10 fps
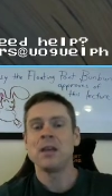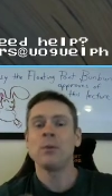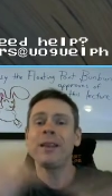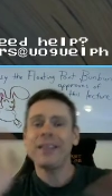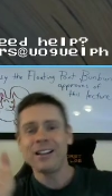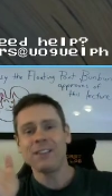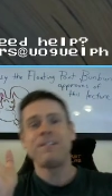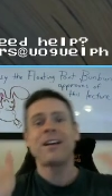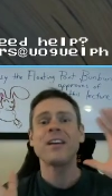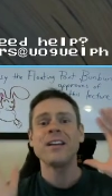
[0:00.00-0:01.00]
well, it'll
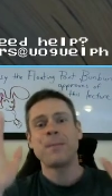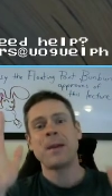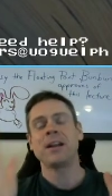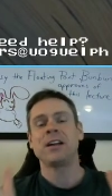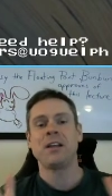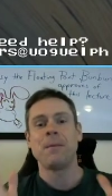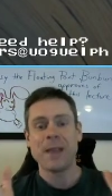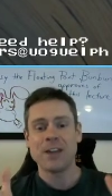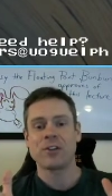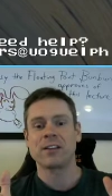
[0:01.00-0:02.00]
vary depending on the
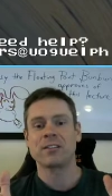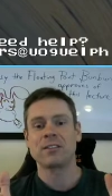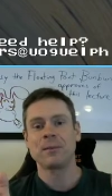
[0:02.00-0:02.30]
matrix.